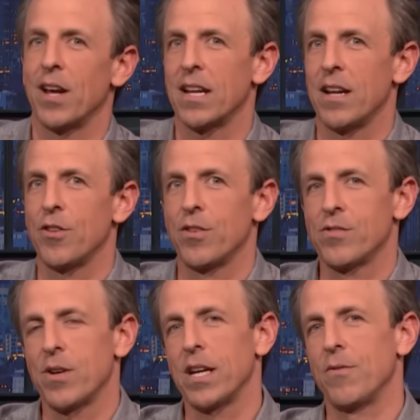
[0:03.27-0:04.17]
yet another
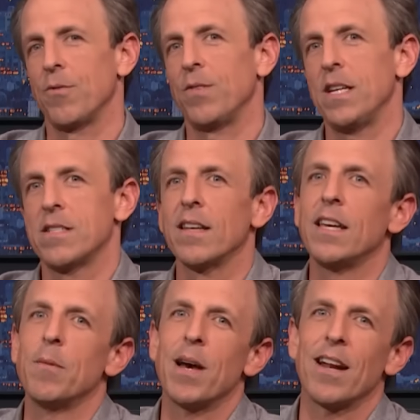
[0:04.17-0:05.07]
string of defeats in
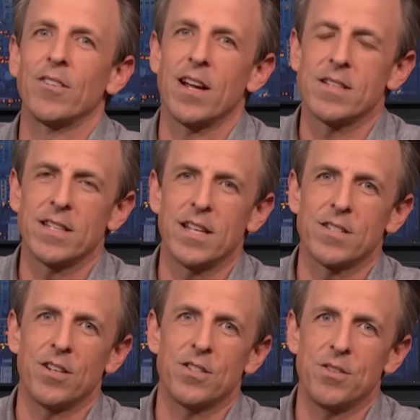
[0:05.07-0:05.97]
key battleground
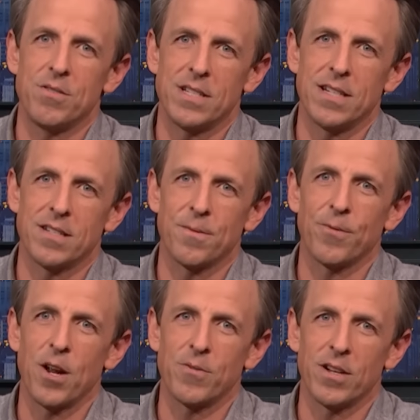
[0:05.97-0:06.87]
states on Tuesday as the
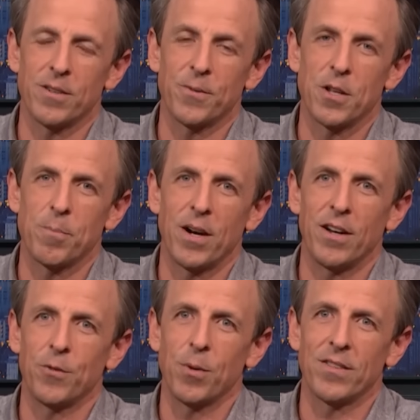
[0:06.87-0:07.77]
frontrunner for their
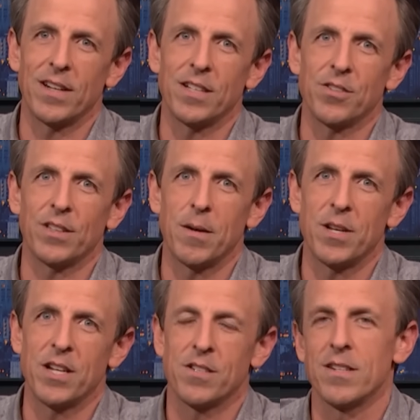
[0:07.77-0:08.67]
party's presidential
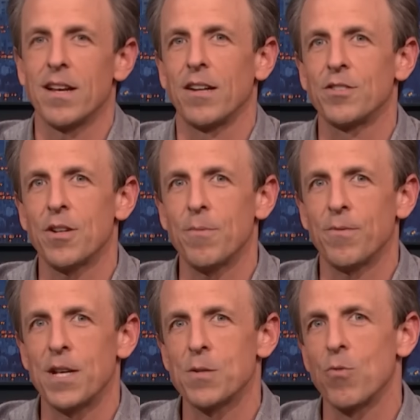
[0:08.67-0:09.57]
nomination, Donald Trump,
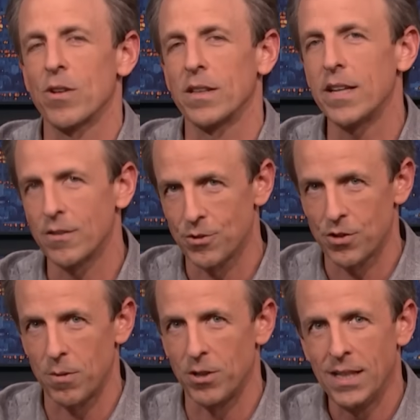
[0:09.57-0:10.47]
faced more legal
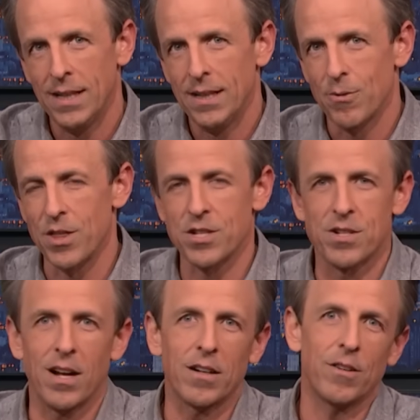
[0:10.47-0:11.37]
trouble, with his
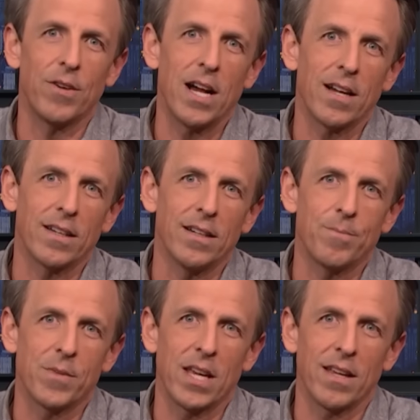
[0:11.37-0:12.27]
daughter Ivanka
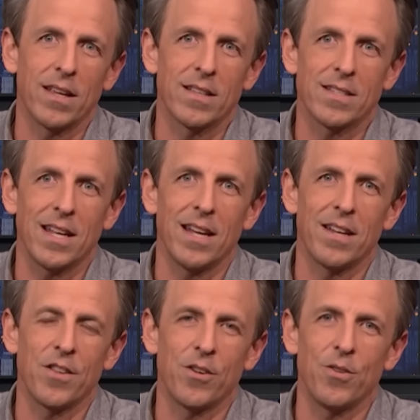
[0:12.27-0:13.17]
taking the
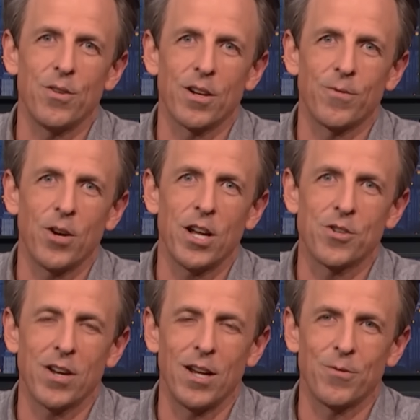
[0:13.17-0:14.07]
stand in their New York fraud
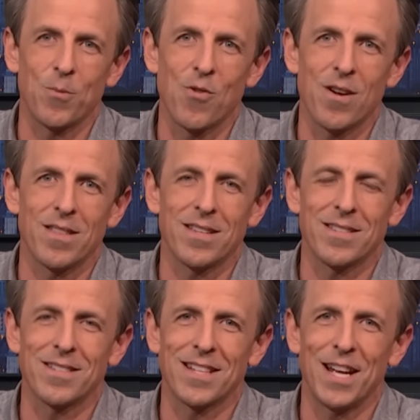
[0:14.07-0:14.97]
trial. For more on
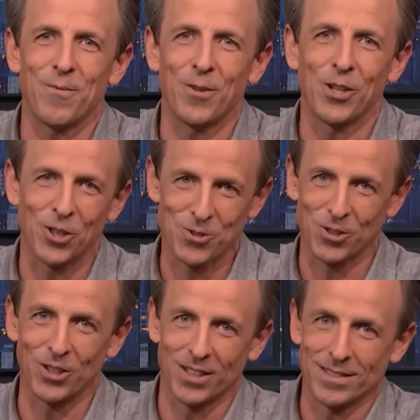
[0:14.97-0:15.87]
this, it's time for a
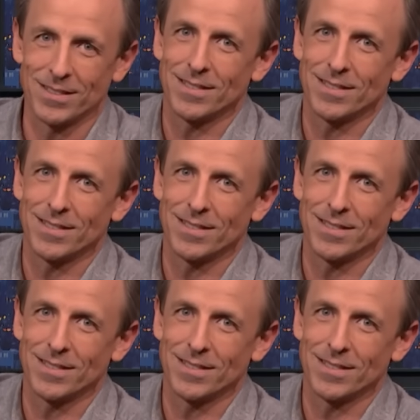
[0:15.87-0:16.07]
closer look.